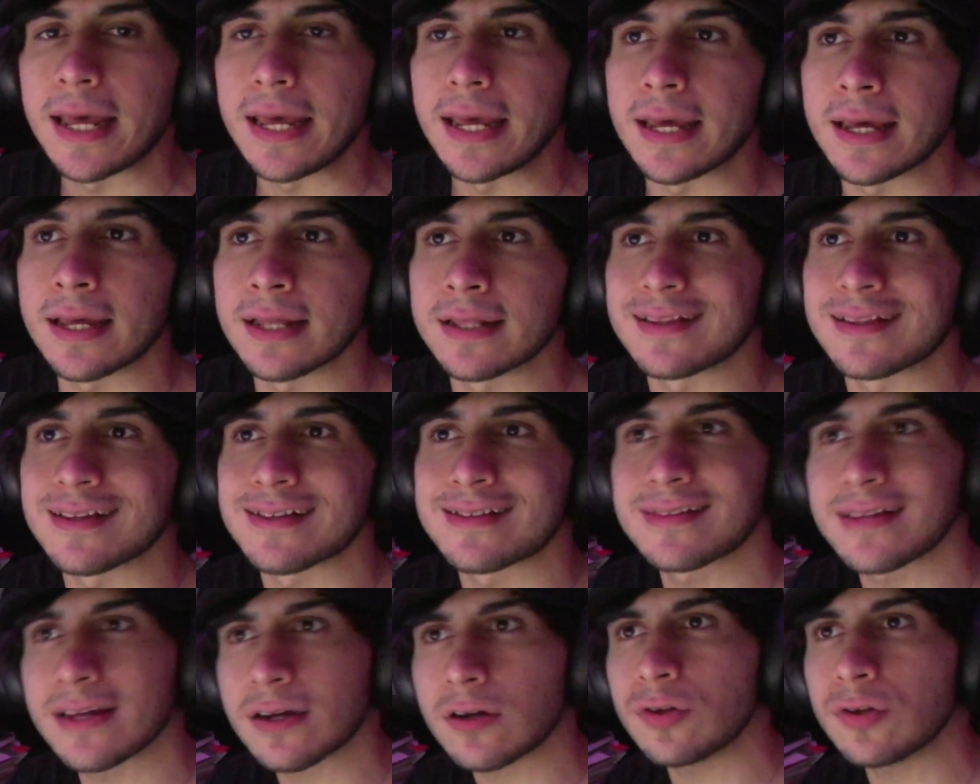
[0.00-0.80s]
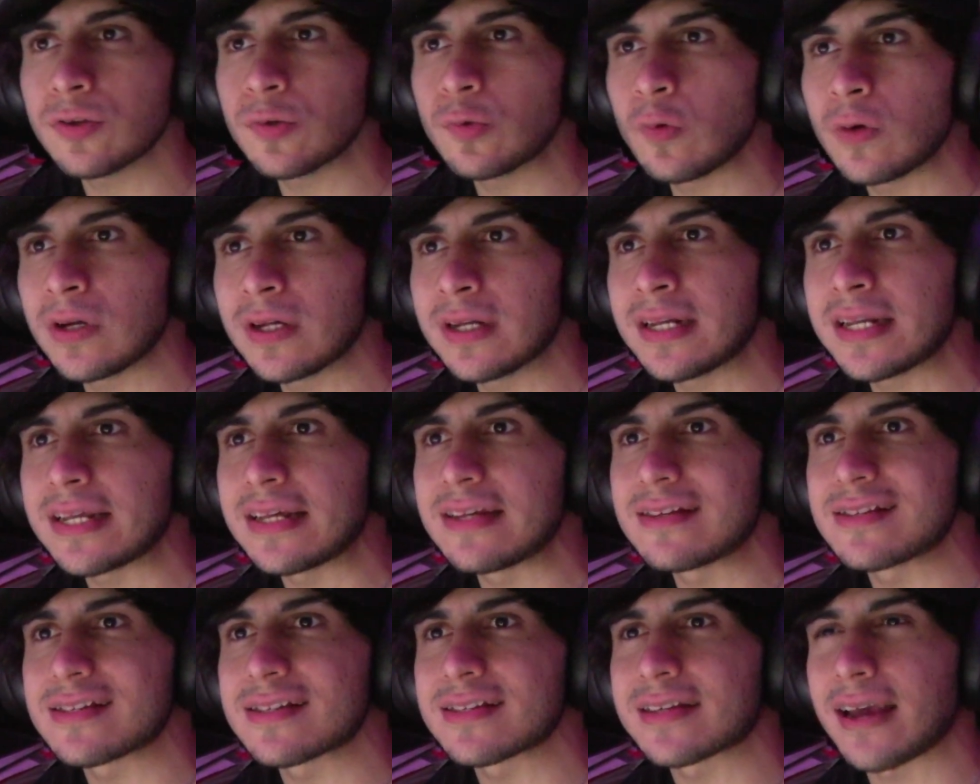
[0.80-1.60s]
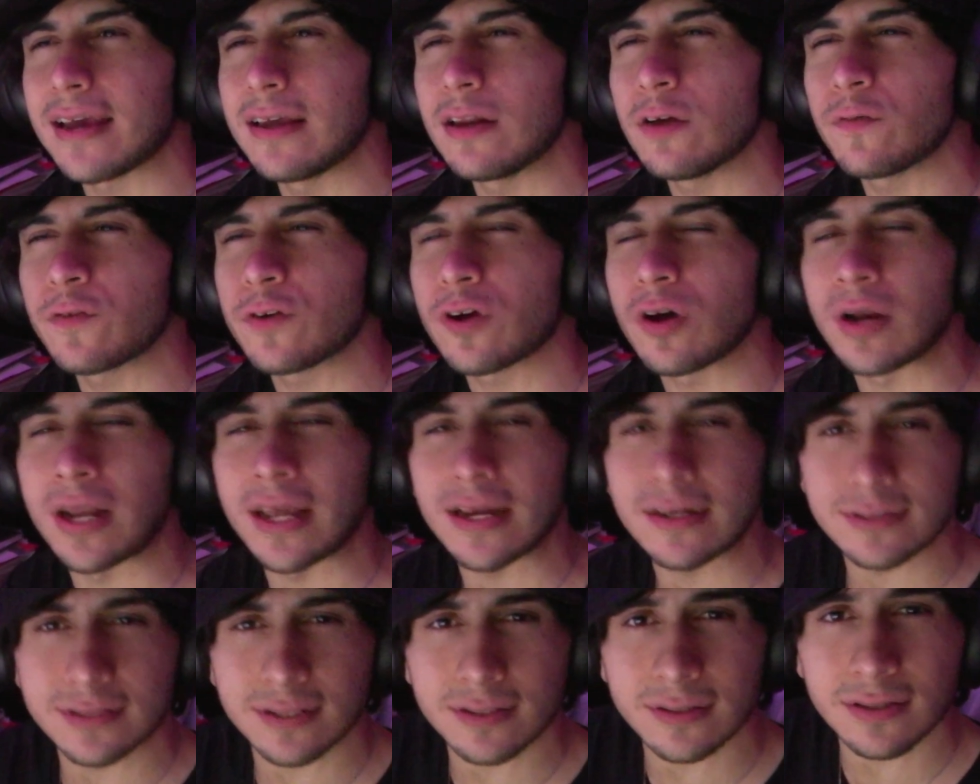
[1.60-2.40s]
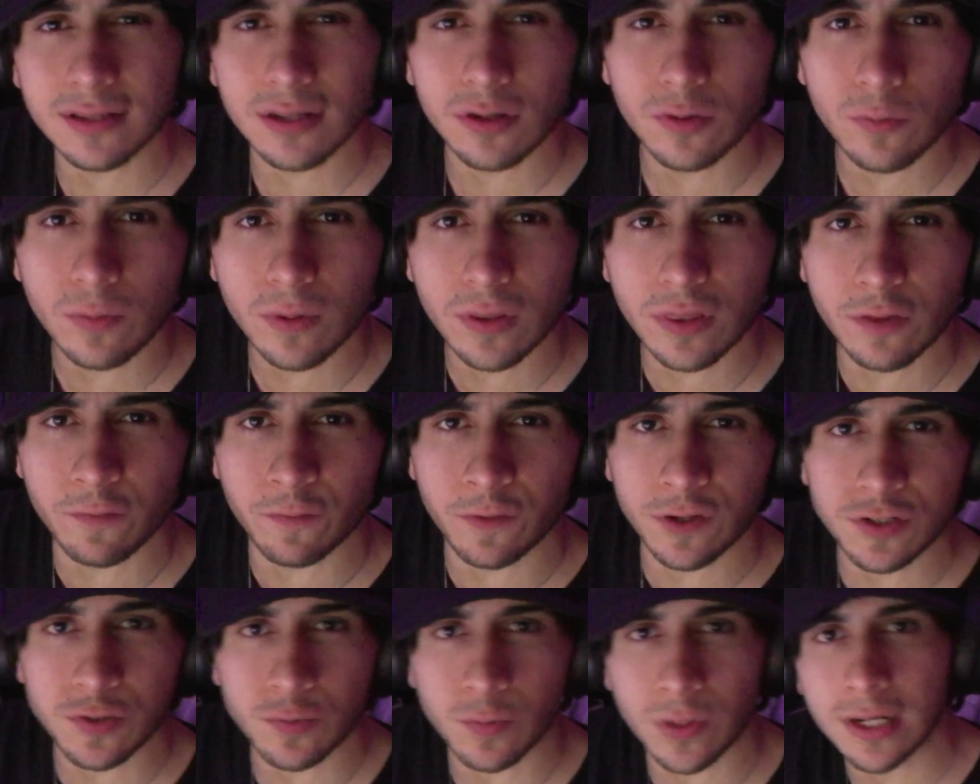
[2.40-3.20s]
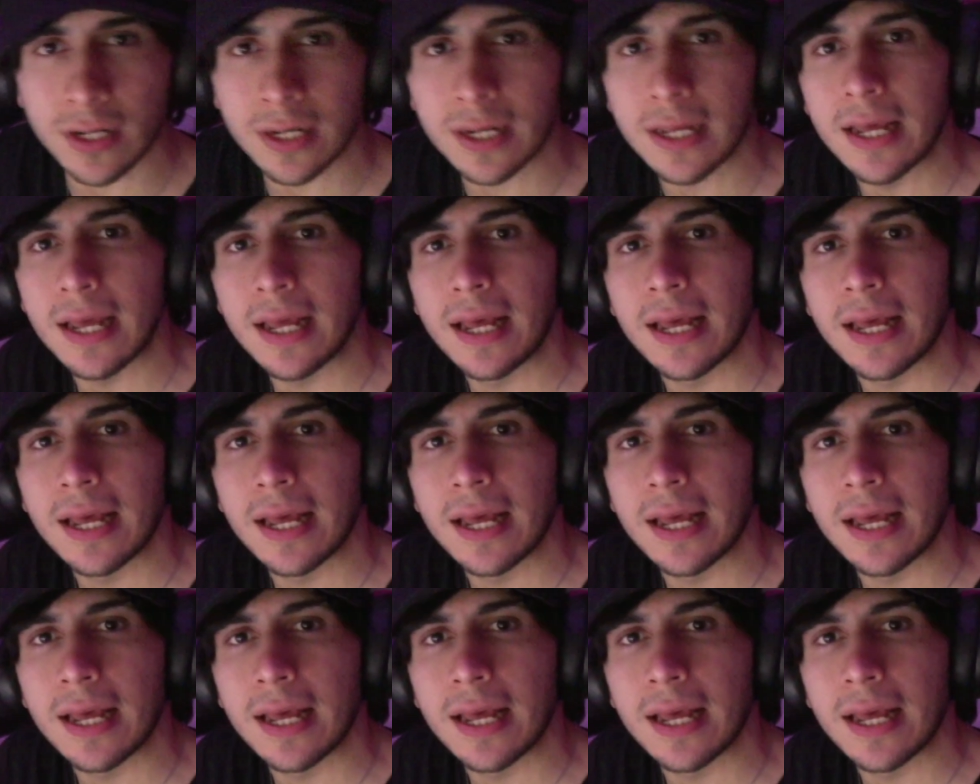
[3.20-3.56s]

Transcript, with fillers: And the second one is kind of connected with the first one.